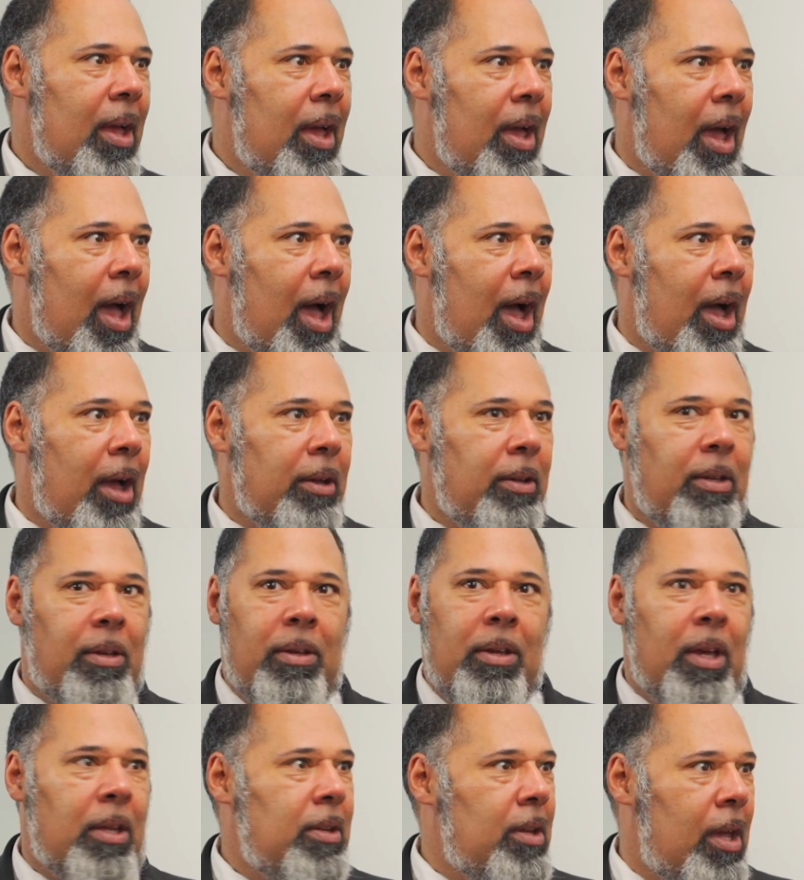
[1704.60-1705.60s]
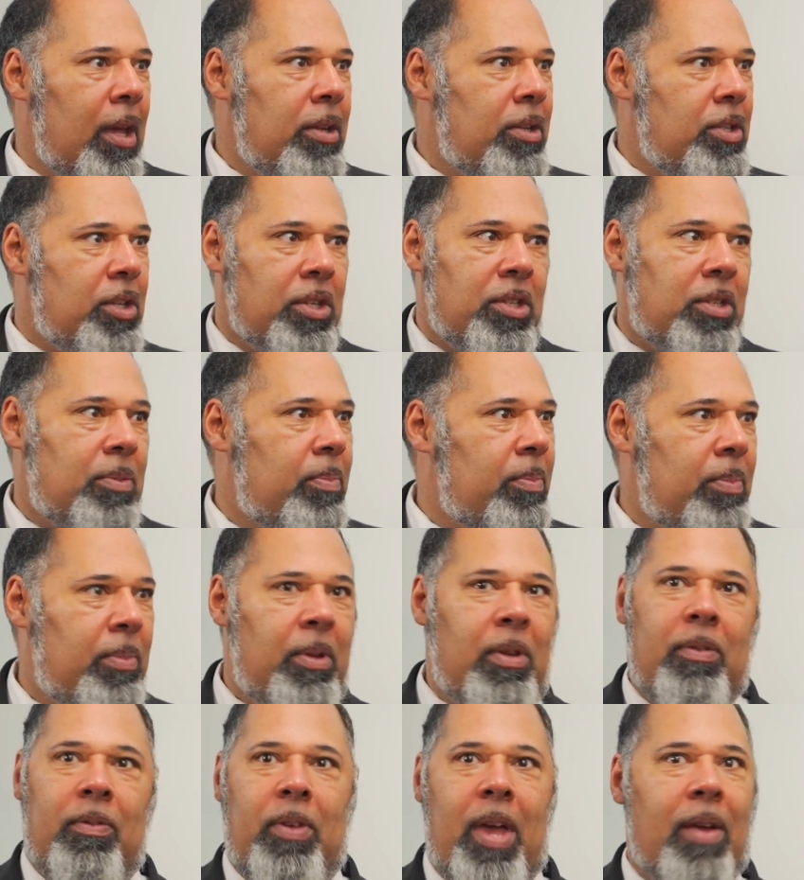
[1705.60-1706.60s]
and just
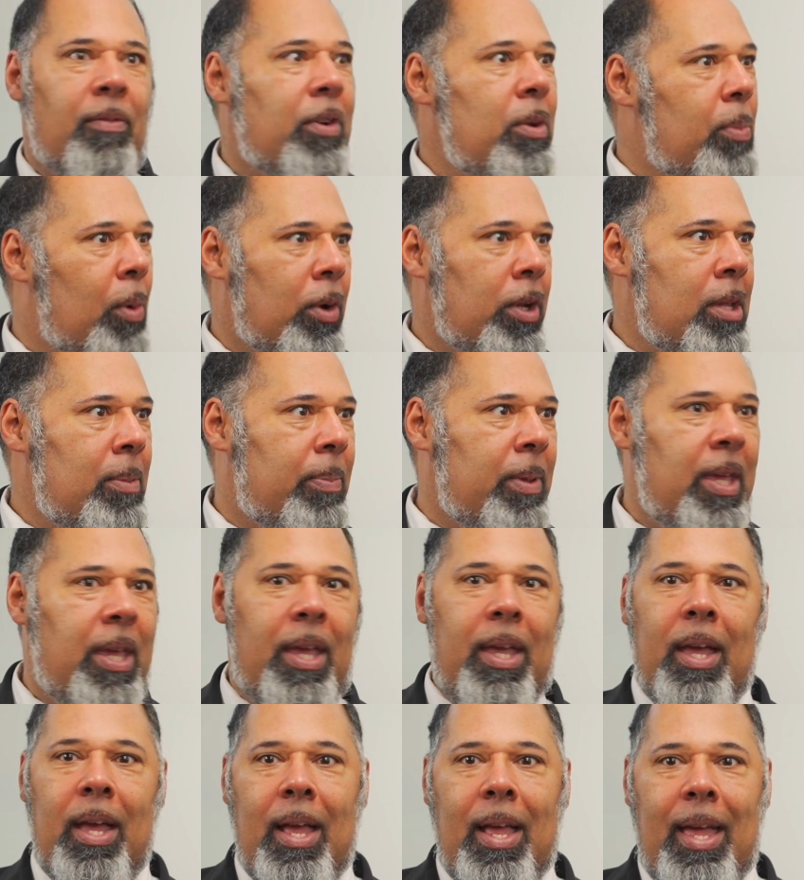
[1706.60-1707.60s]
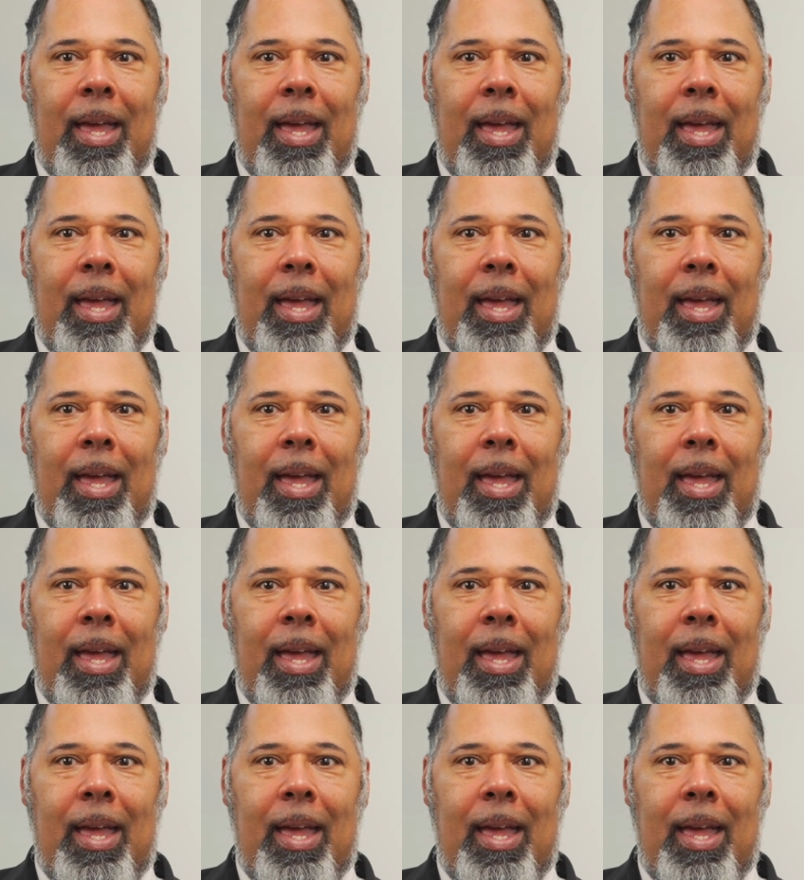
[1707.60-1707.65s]
everybody be